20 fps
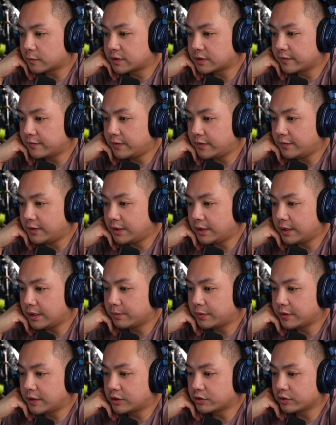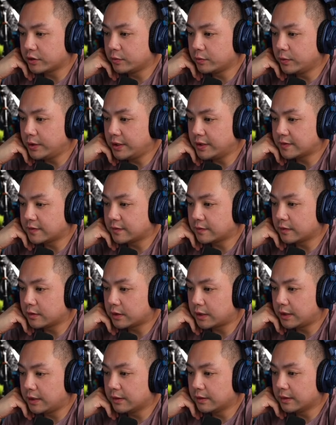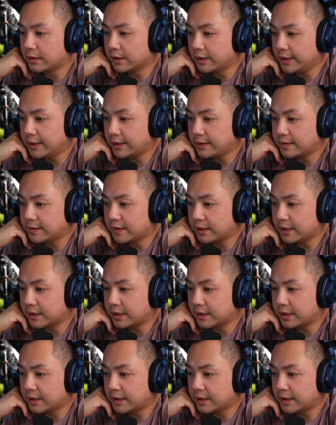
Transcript: Civivi and potentially Wē is looking lit.